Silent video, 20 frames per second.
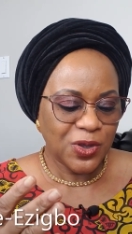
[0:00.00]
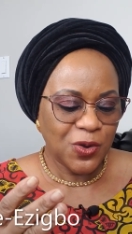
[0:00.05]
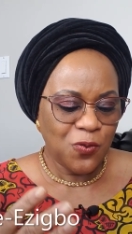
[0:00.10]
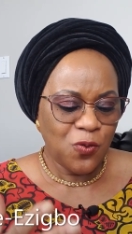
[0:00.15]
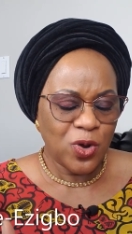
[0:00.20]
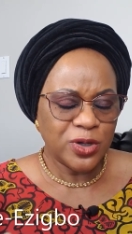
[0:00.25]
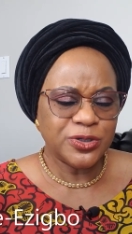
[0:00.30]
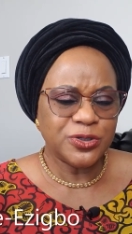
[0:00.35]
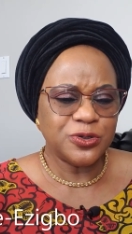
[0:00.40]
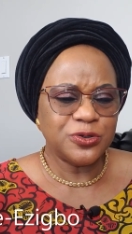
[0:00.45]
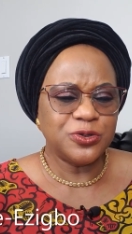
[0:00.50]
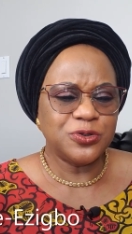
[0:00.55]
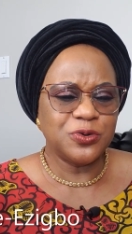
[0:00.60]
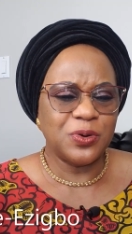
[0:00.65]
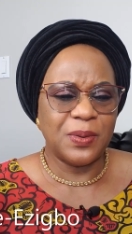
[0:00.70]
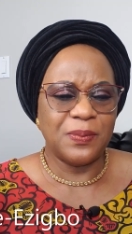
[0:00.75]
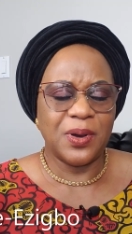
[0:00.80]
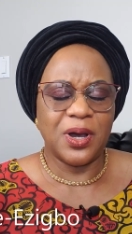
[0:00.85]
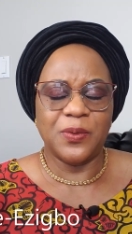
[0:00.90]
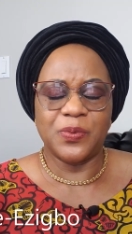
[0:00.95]
what do you do
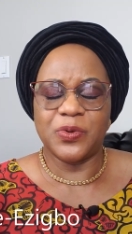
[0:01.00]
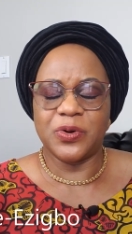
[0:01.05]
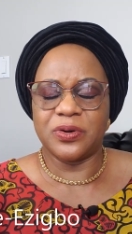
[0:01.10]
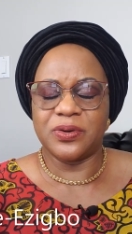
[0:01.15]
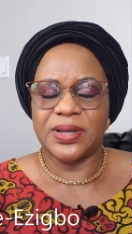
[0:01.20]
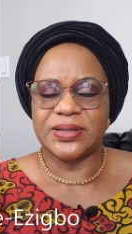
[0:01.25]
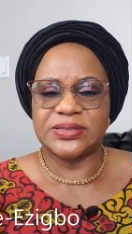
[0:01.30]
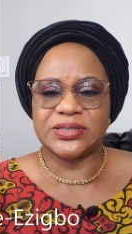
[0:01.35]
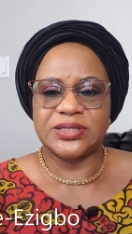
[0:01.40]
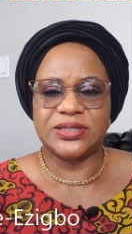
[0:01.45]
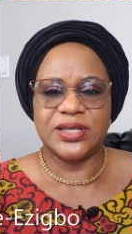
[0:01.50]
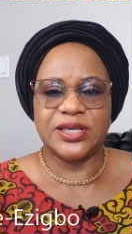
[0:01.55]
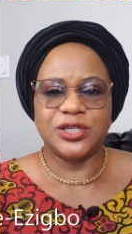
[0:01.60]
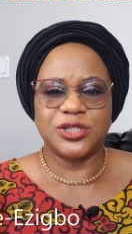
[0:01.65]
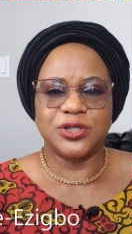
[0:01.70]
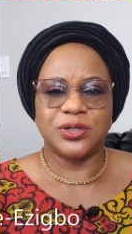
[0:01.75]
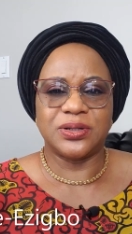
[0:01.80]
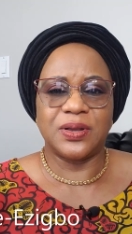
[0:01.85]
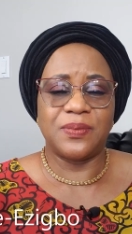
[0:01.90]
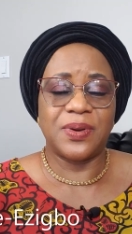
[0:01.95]
about
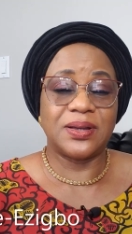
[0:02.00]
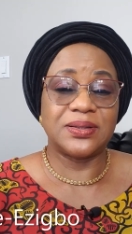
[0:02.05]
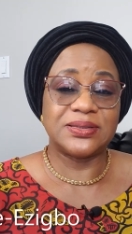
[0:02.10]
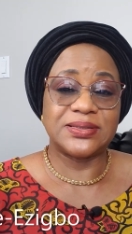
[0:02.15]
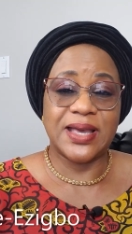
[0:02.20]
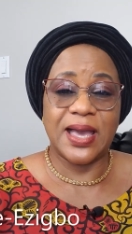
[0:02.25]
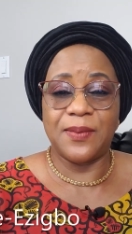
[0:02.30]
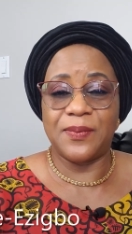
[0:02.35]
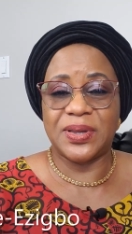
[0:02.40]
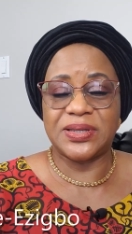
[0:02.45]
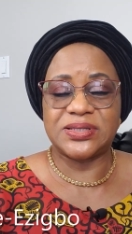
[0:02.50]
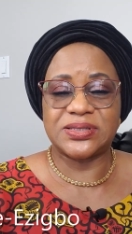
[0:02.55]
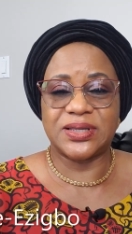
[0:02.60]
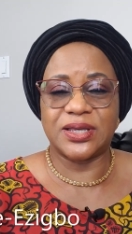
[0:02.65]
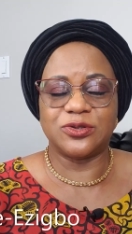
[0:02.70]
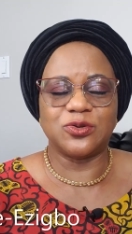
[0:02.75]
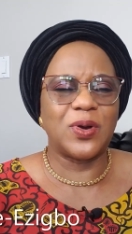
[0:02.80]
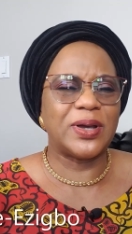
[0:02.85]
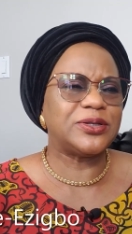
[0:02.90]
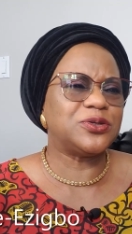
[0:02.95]
procrastination, about time and
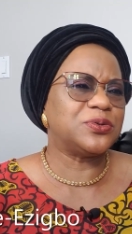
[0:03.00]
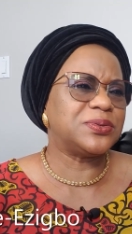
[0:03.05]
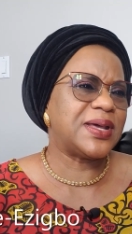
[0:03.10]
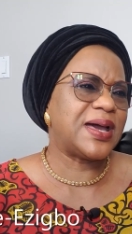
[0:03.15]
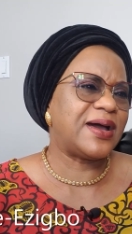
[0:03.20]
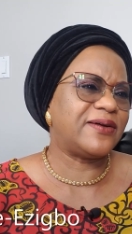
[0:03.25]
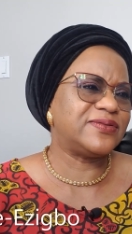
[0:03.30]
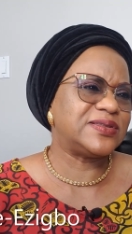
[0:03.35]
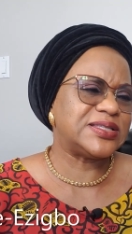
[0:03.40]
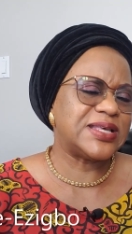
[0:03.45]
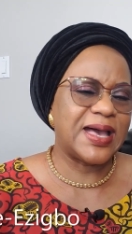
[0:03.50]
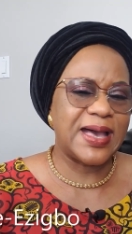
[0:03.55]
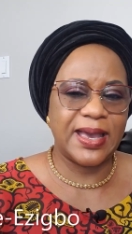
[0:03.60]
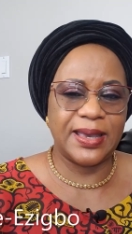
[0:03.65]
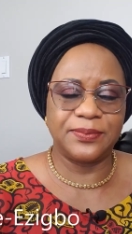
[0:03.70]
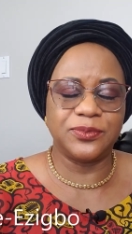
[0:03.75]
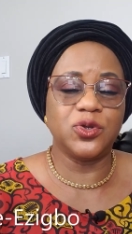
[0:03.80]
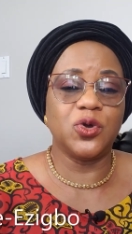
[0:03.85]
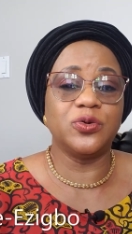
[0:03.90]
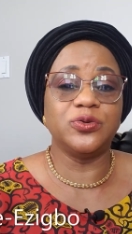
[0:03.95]
schedule? I don't have
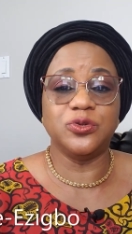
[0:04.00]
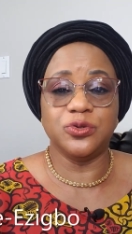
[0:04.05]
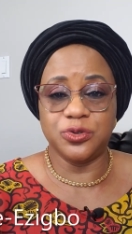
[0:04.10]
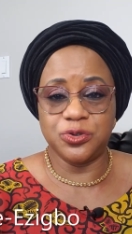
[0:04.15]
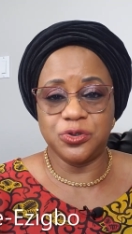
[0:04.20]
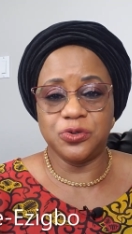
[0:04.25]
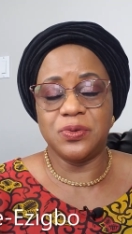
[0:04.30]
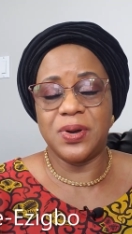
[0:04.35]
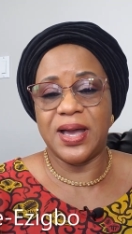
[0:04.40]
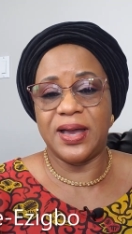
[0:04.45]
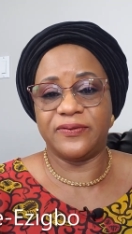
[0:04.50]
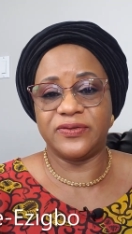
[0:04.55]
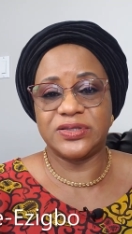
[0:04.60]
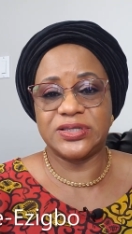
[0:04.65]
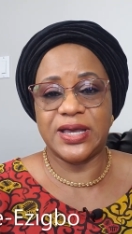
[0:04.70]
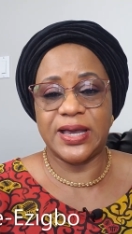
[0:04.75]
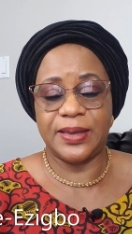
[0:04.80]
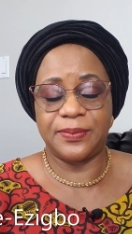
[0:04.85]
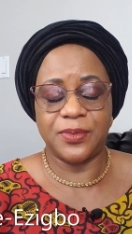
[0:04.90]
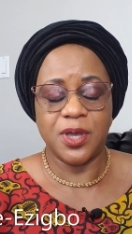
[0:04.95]
time. No, you do have
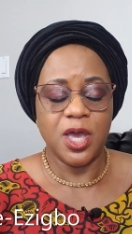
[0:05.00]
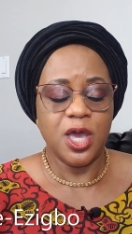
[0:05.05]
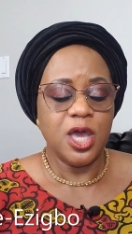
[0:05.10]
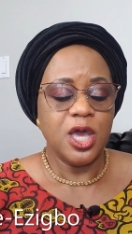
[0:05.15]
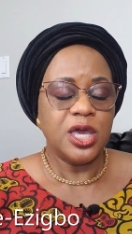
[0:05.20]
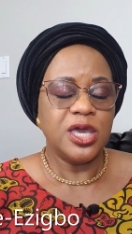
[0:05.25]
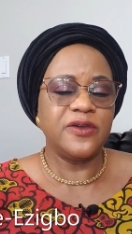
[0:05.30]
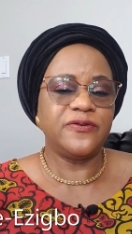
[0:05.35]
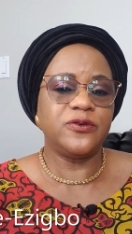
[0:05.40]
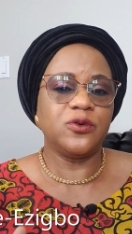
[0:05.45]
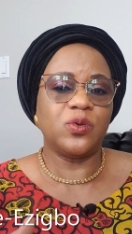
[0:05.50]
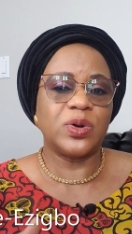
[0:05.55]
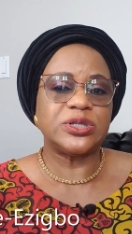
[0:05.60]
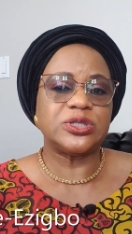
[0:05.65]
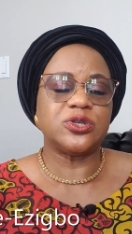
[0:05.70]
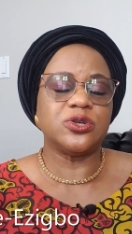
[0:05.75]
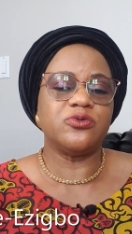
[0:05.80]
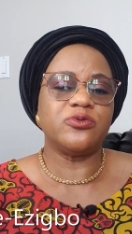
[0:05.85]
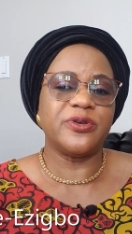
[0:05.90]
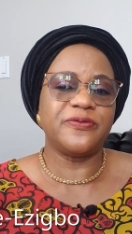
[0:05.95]
time. If you were
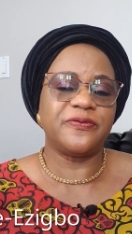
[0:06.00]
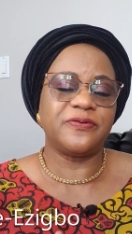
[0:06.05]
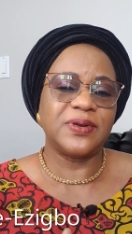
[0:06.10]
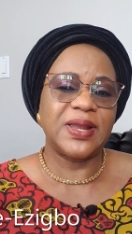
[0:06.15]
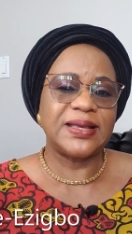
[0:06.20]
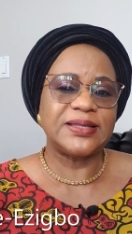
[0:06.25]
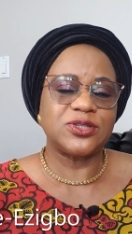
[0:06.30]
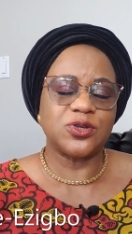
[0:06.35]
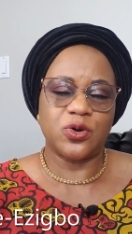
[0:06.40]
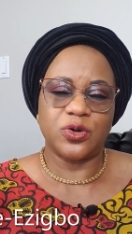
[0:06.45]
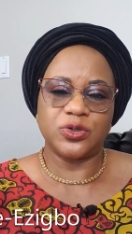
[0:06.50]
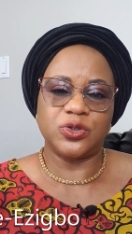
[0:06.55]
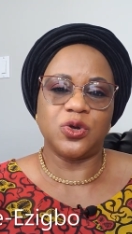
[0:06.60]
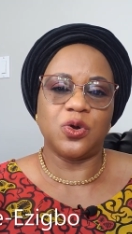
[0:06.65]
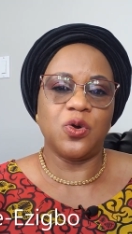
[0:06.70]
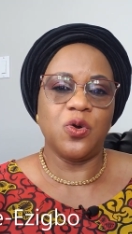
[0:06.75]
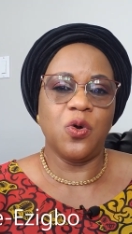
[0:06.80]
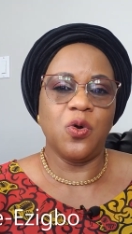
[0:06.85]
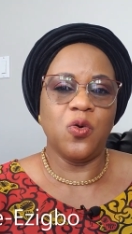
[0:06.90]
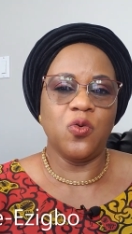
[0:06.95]
to reflect on
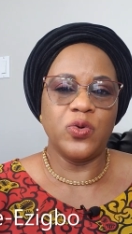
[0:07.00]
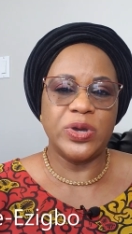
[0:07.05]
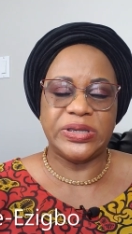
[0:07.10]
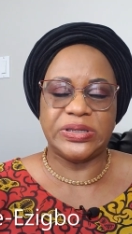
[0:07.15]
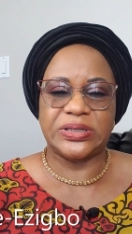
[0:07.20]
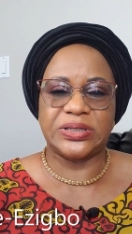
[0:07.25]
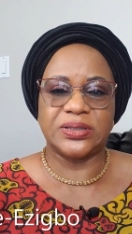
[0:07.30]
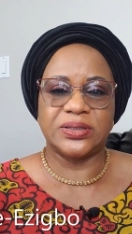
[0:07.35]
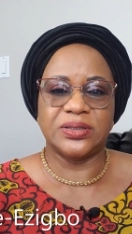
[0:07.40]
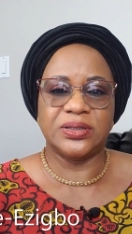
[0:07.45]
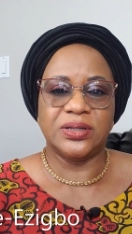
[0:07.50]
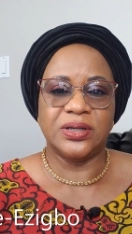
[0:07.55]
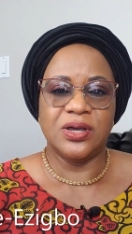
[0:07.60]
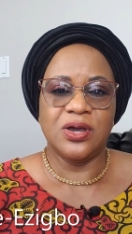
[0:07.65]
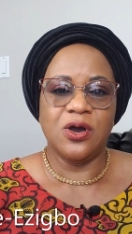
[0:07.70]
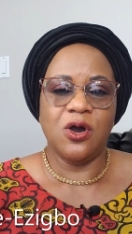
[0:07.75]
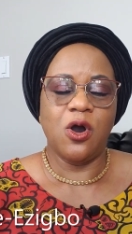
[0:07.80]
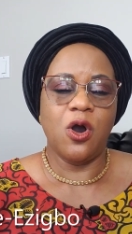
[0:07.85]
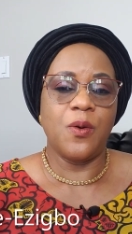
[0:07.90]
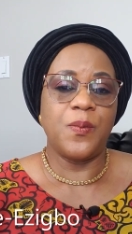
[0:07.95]
your whole week
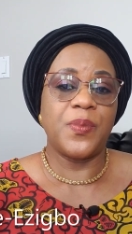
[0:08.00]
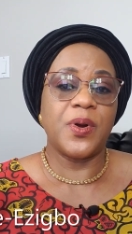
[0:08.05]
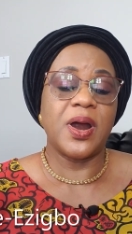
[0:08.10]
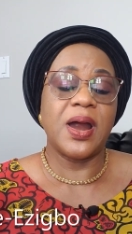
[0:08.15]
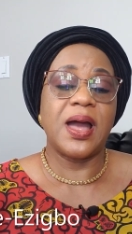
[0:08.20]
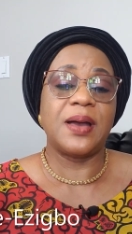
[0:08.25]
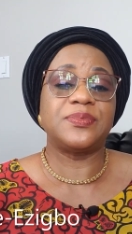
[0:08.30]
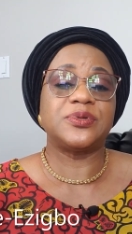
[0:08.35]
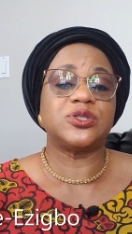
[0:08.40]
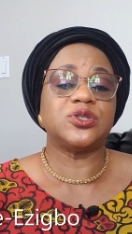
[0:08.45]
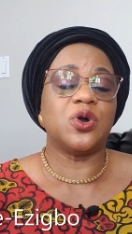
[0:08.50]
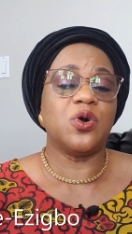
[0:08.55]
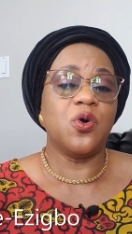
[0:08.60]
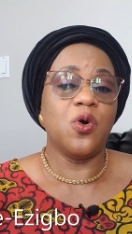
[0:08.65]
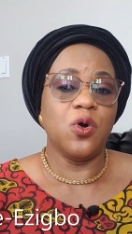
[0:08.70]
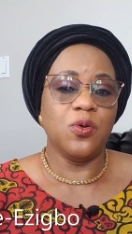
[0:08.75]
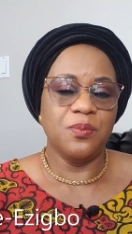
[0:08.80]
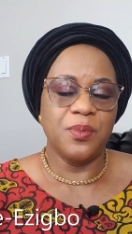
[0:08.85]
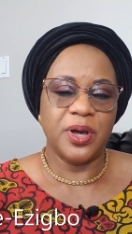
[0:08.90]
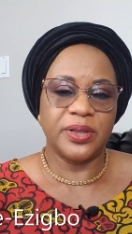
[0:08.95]
or perhaps your
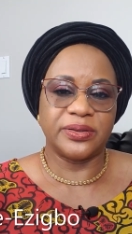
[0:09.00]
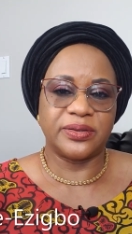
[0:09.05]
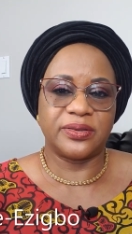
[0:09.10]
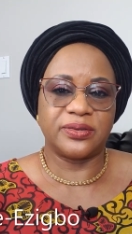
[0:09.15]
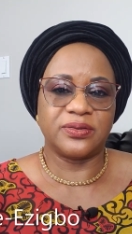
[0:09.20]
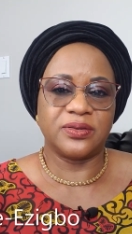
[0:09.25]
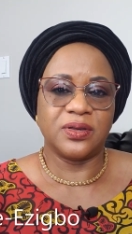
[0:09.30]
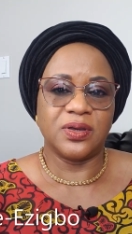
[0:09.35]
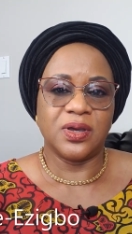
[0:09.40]
whole month,